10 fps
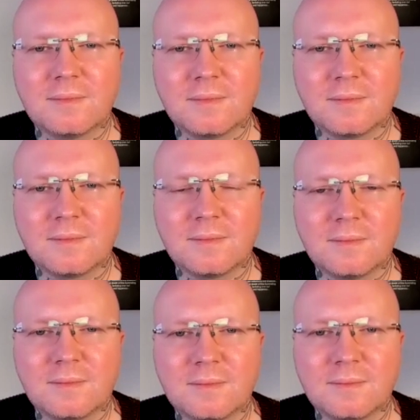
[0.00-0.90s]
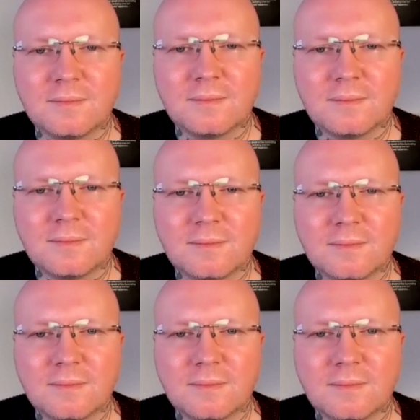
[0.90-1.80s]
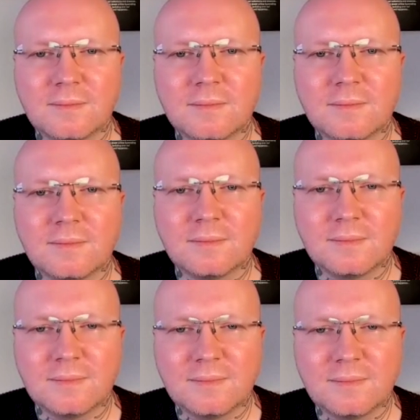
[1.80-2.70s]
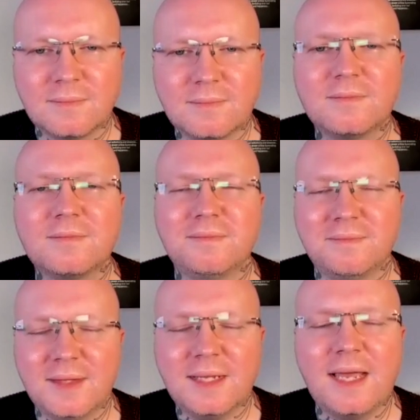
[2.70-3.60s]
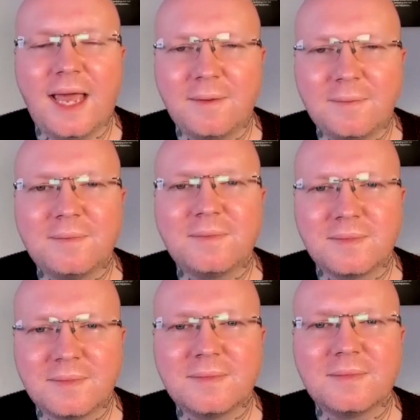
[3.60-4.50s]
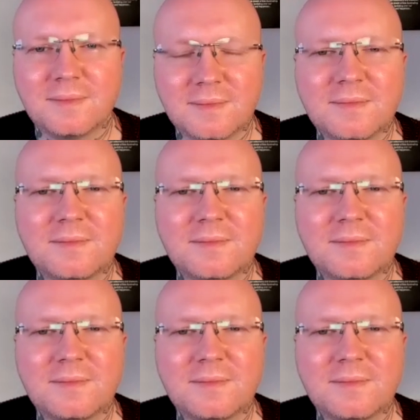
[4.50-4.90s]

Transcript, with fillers: you'll never build and sustain your own power to do a whole demonstration,